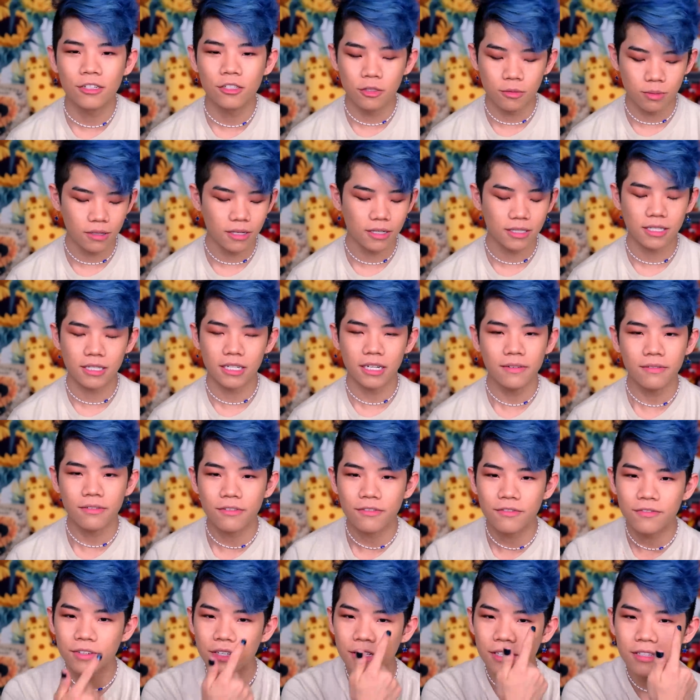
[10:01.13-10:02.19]
just realized I didn't even
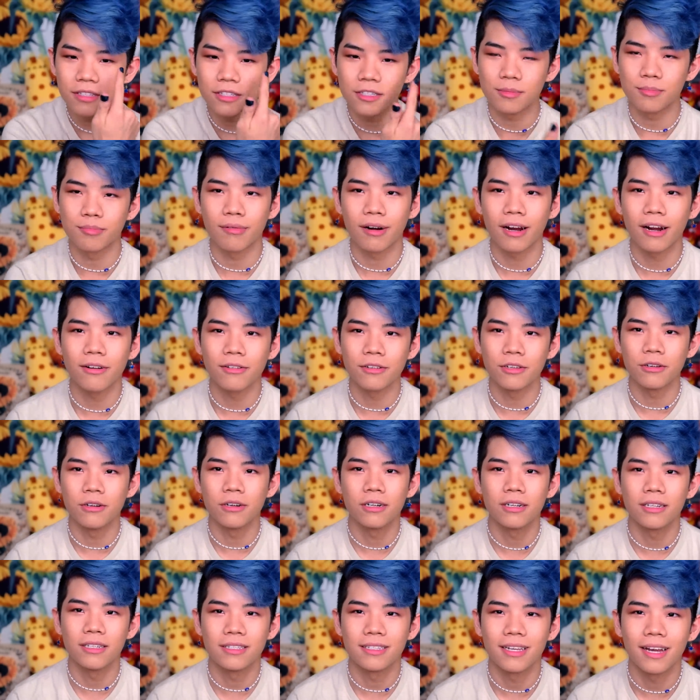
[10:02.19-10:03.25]
fill in this brow and you
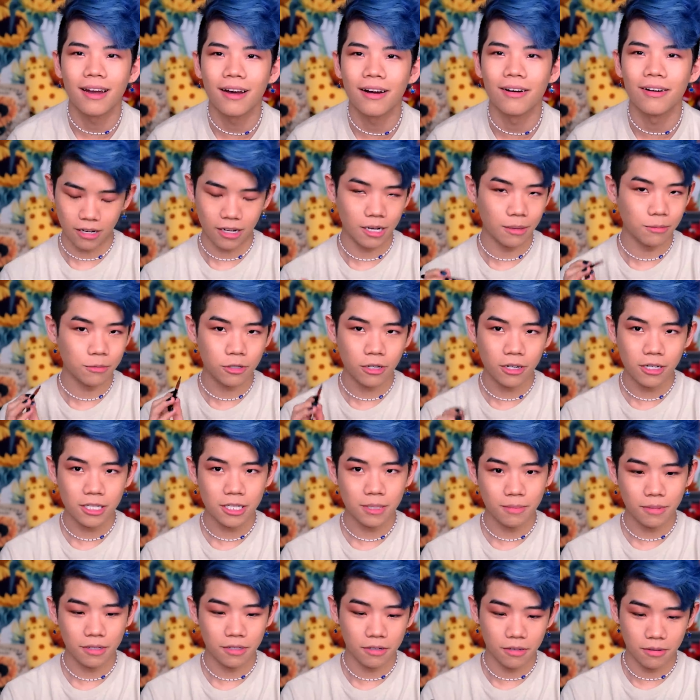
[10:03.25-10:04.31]
couldn't tell. And I'm trying
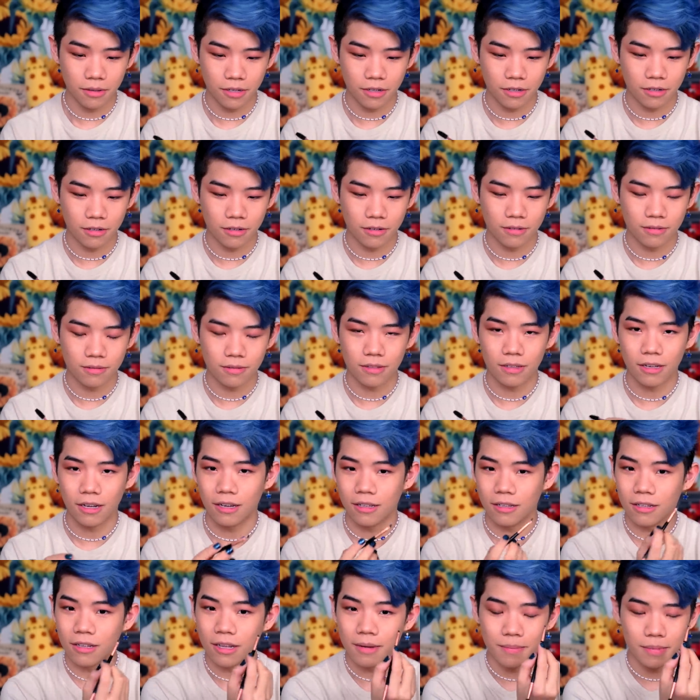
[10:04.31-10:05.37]
something new here. L
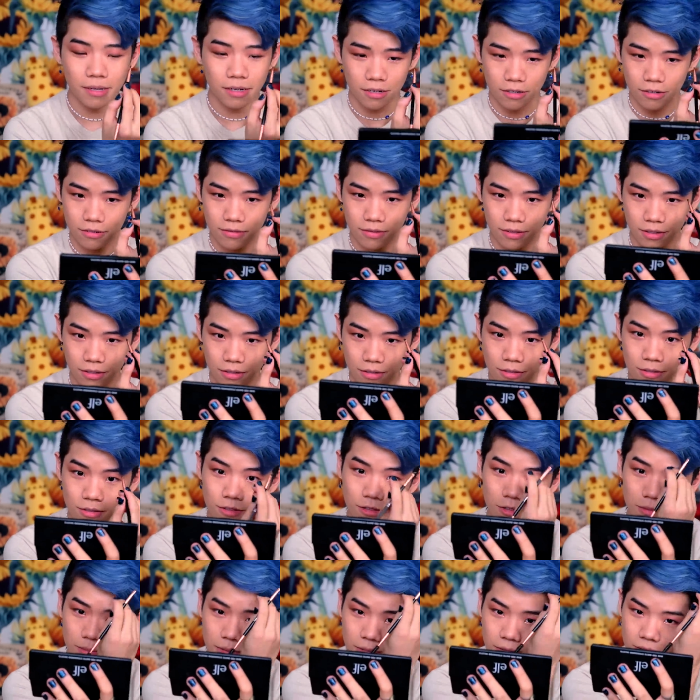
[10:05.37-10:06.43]
let me know if it looks
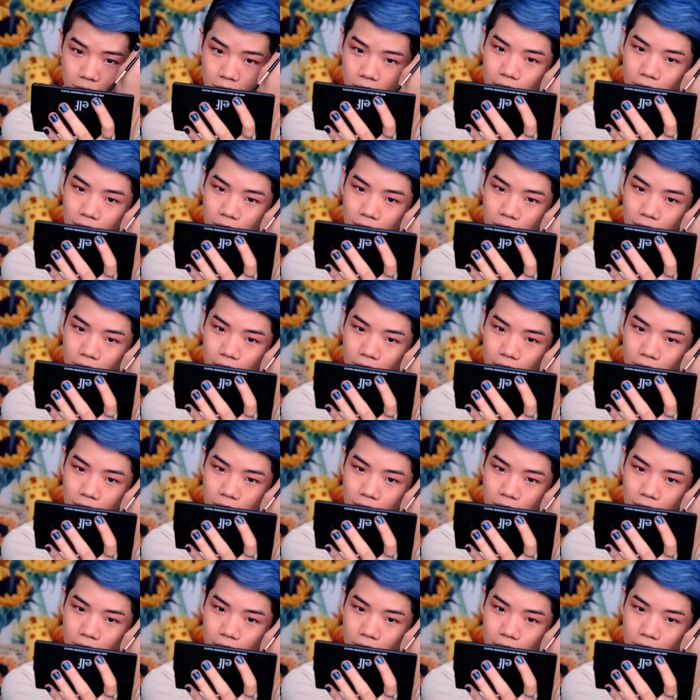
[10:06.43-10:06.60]
stupid or